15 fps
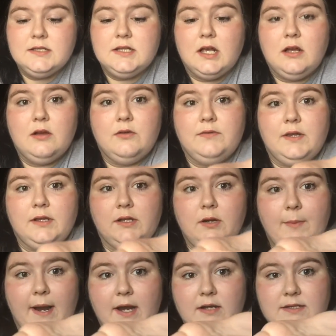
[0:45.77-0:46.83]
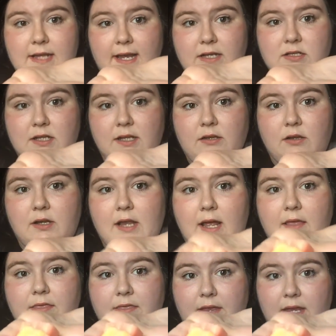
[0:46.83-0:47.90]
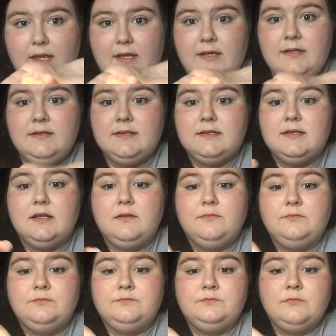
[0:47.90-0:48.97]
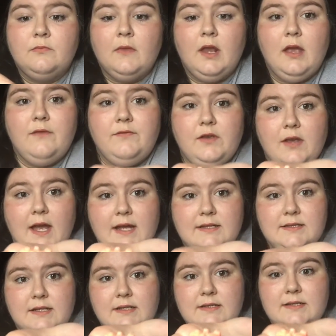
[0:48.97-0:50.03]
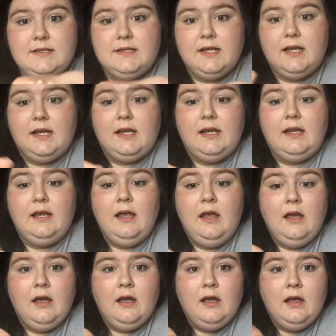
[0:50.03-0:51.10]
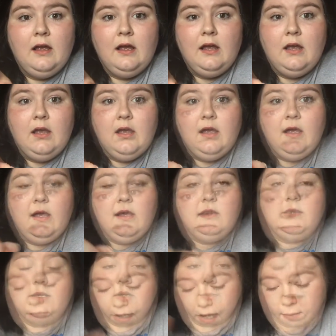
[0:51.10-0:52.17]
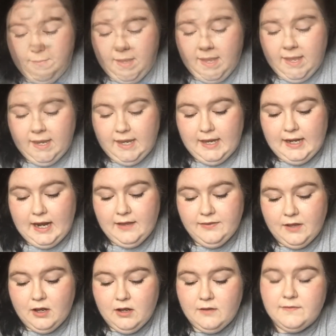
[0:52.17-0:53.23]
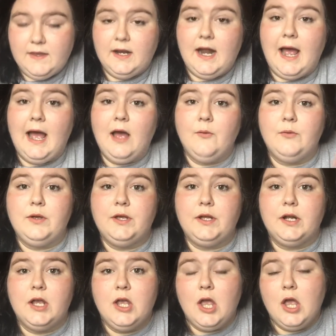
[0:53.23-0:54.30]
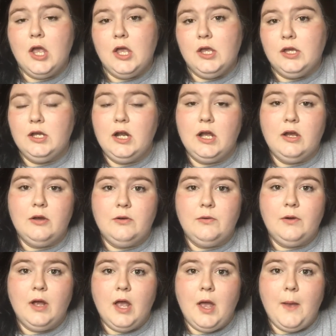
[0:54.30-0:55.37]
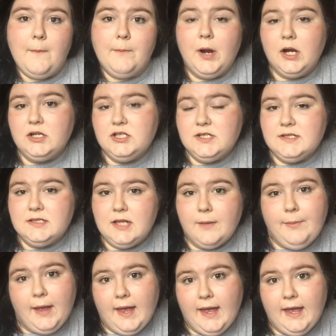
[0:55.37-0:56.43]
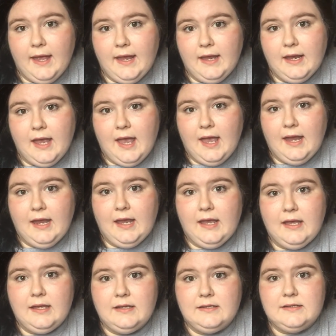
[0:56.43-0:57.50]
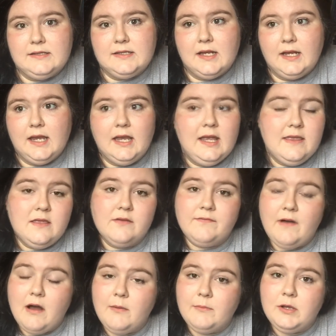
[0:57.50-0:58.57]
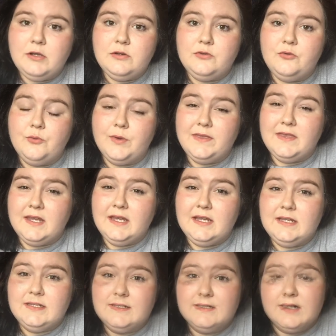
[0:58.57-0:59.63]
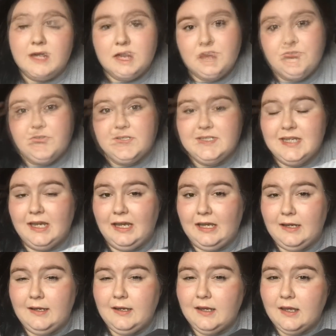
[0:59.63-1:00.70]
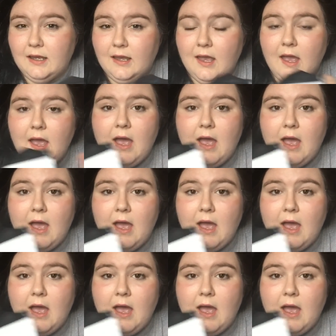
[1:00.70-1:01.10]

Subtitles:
So the little bears actually look like this, if you guys can see. Little bag, and I thought that I would, you know, purchase a bag and get in the fall mood with these. First critique